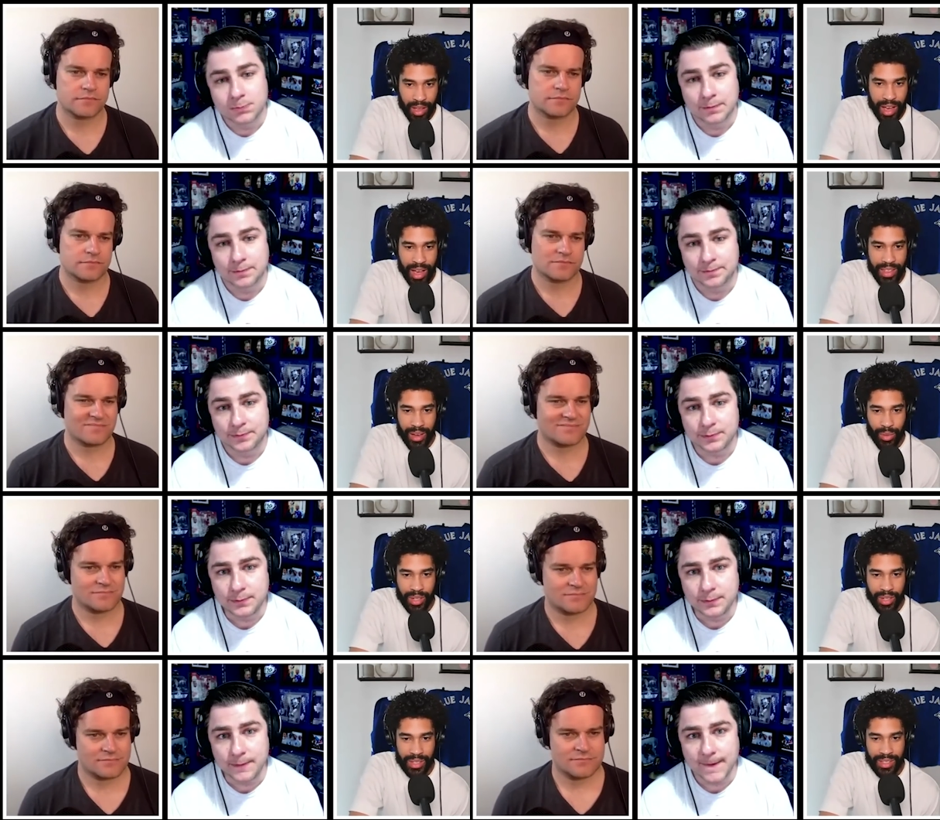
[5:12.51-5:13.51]
Speaker 1: That
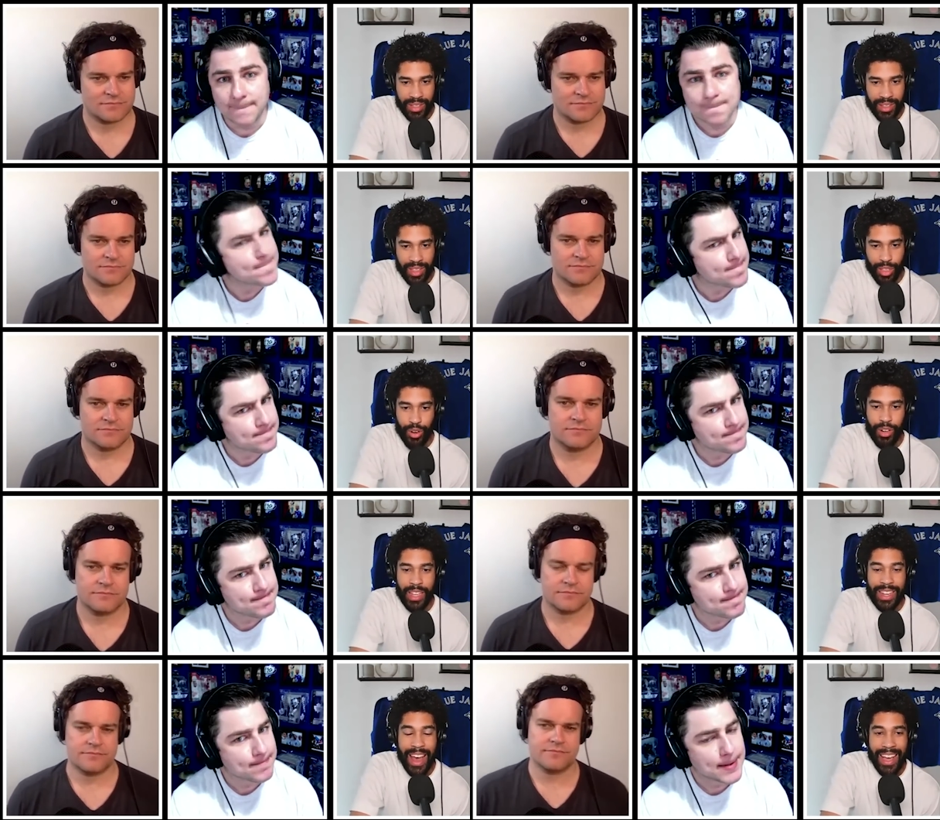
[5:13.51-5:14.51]
was
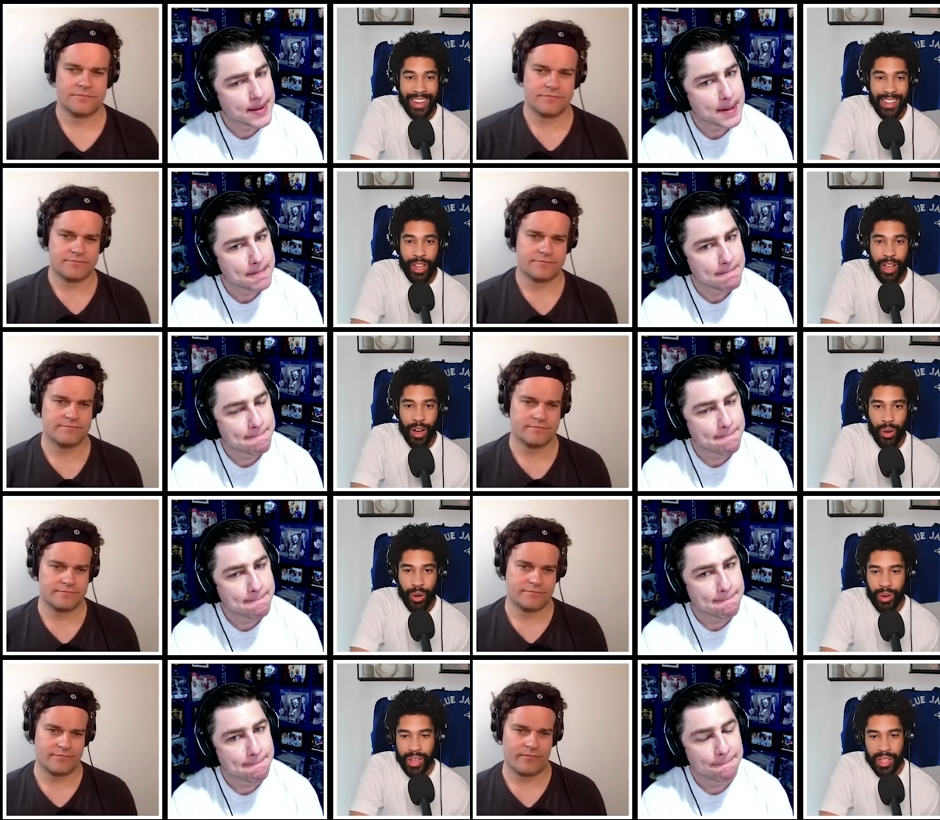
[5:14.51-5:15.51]

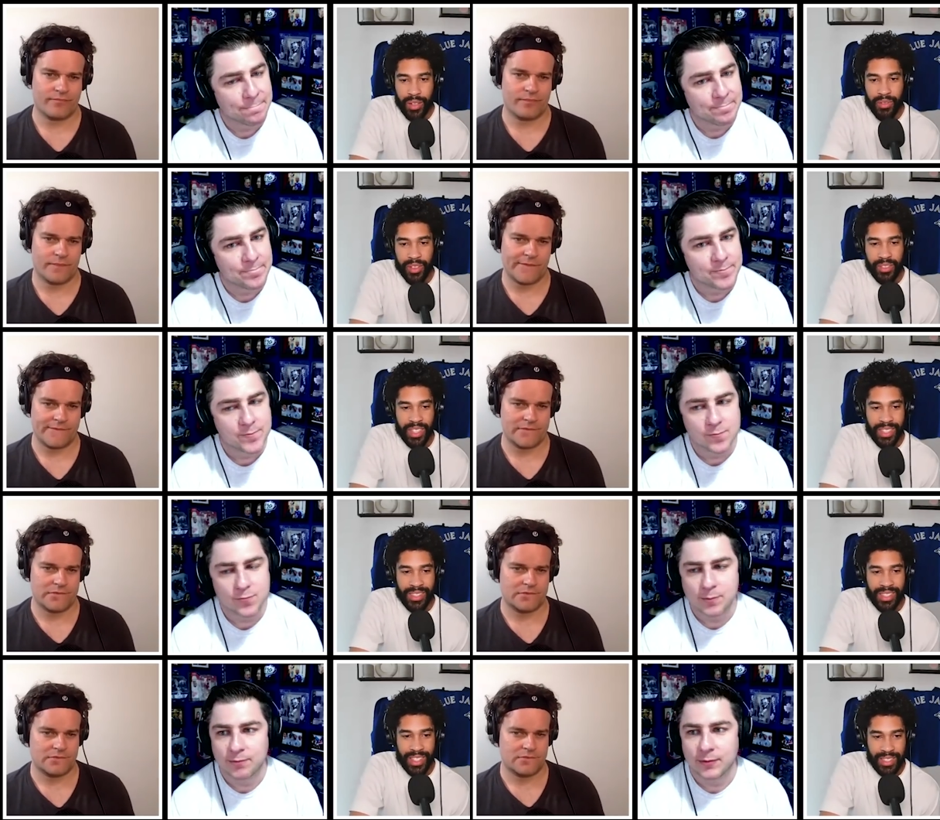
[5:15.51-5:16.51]
39-0 in
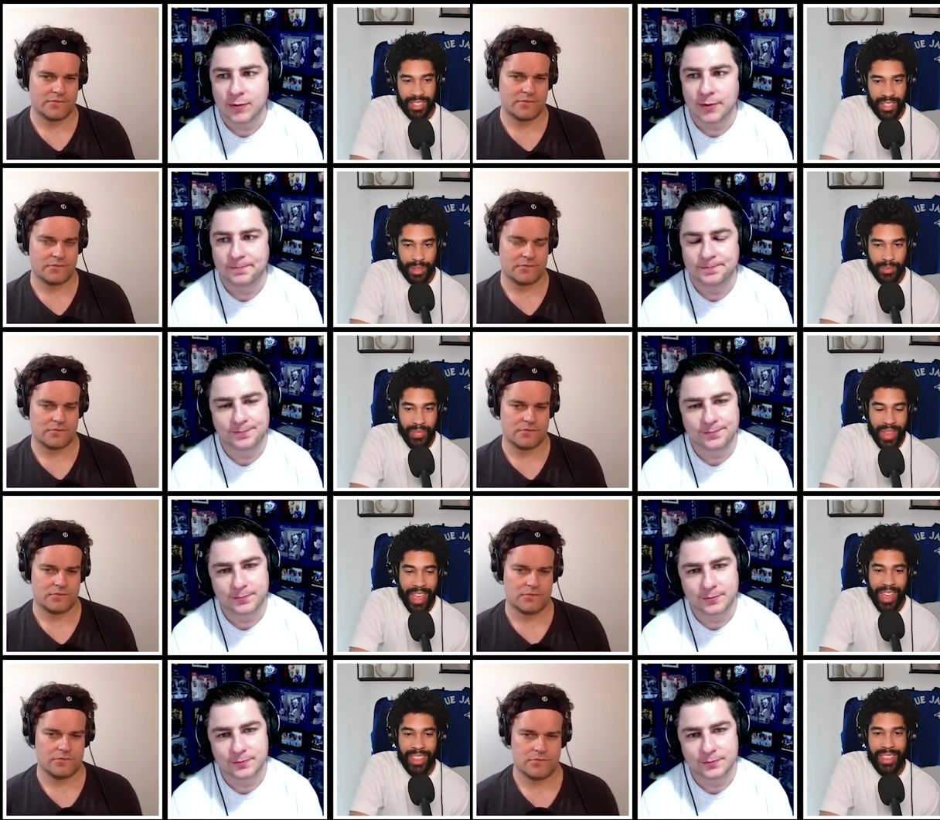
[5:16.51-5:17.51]
15-16.
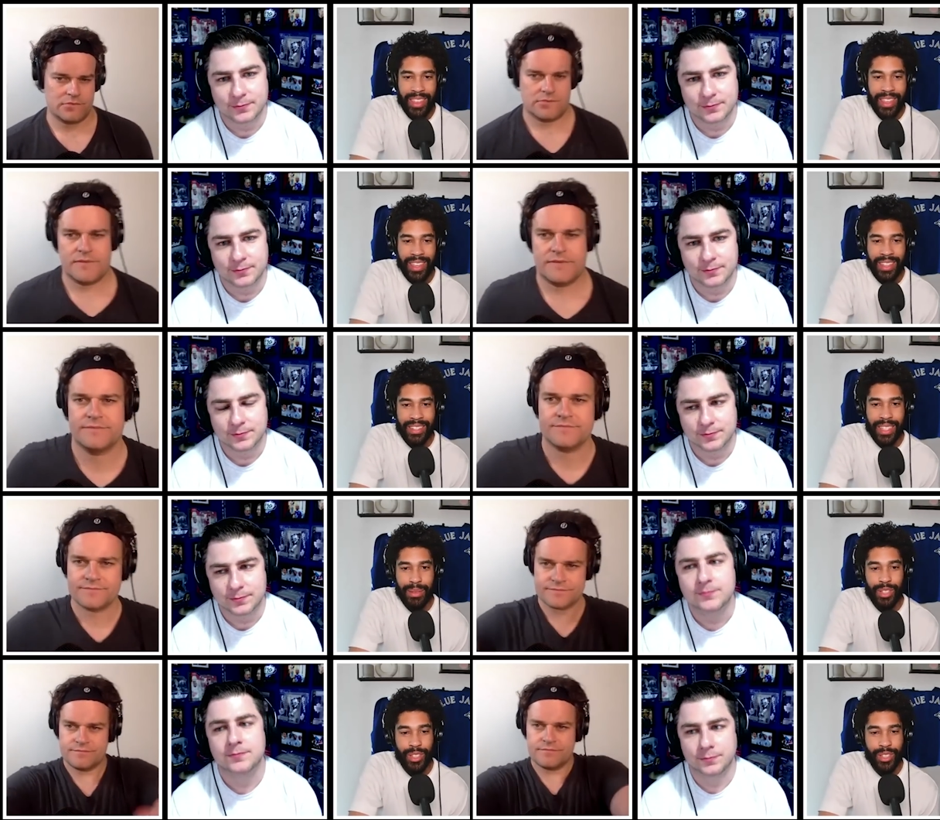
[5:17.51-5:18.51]
And then the
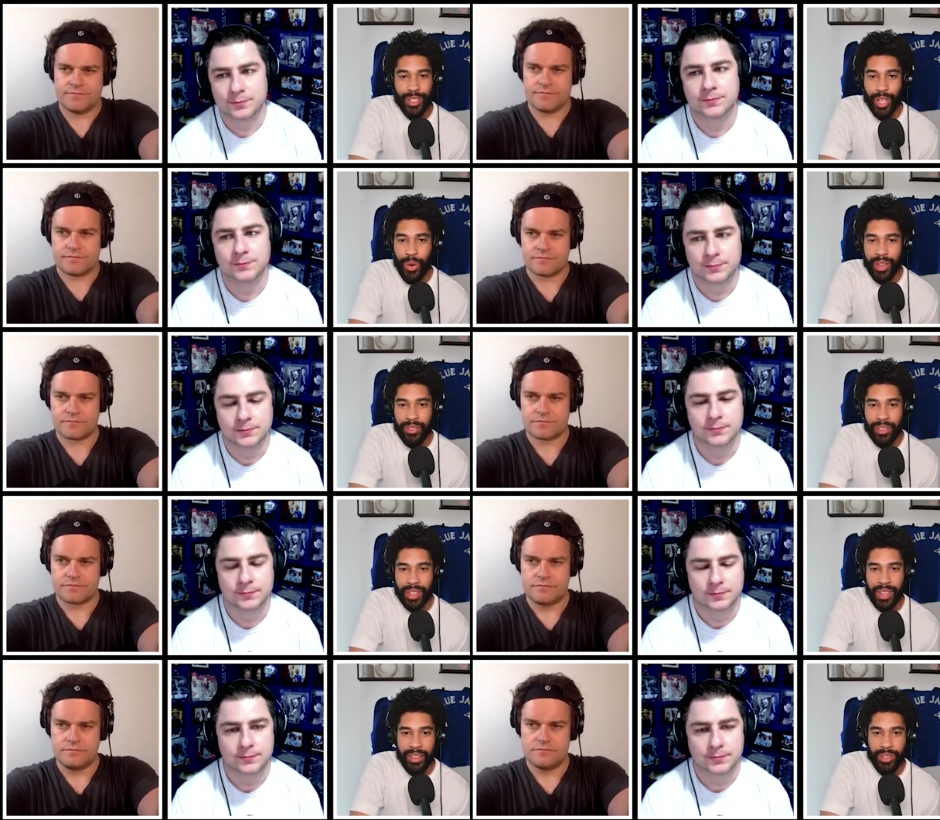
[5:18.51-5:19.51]
team to go
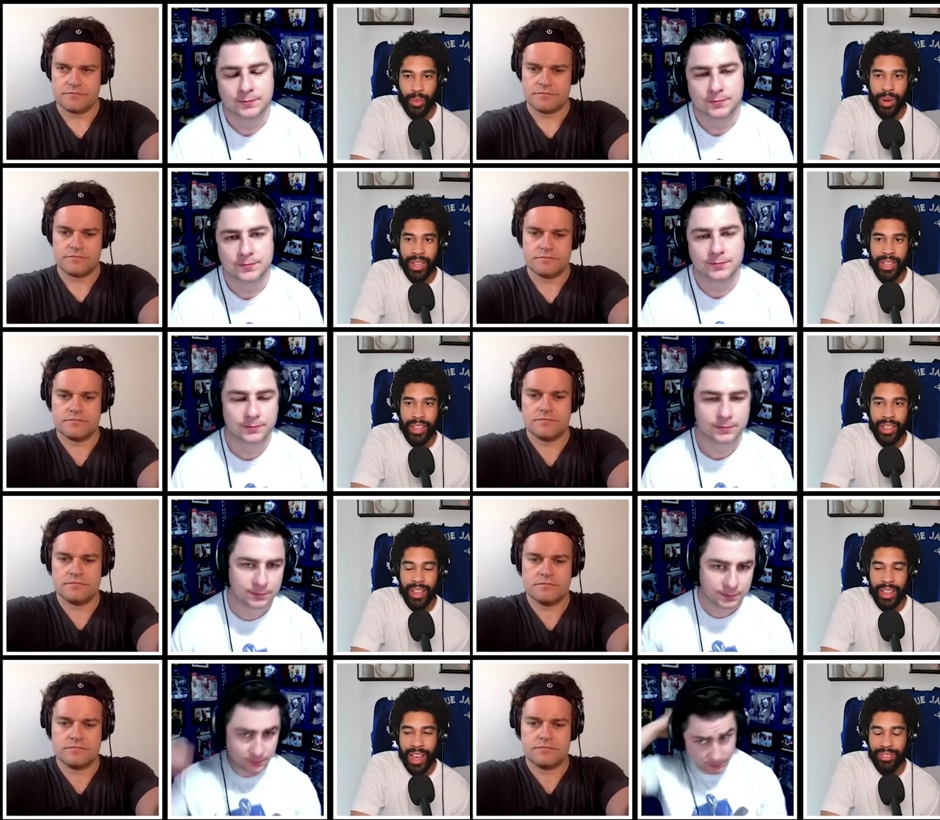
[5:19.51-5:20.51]
undefeated after leading
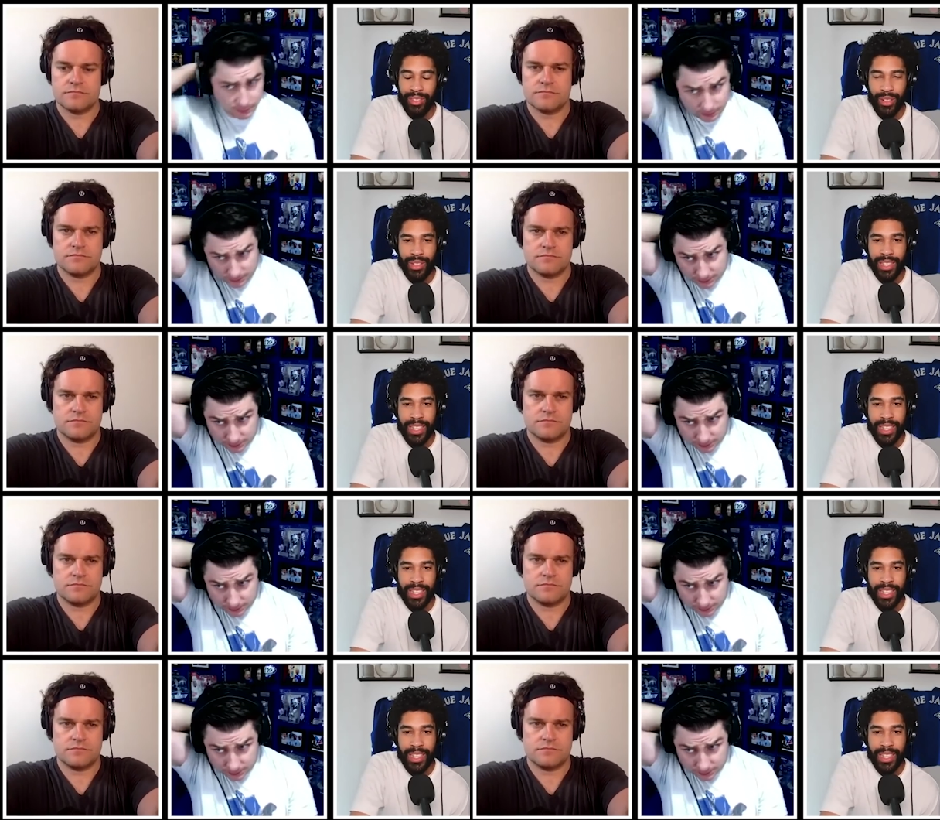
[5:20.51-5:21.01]
after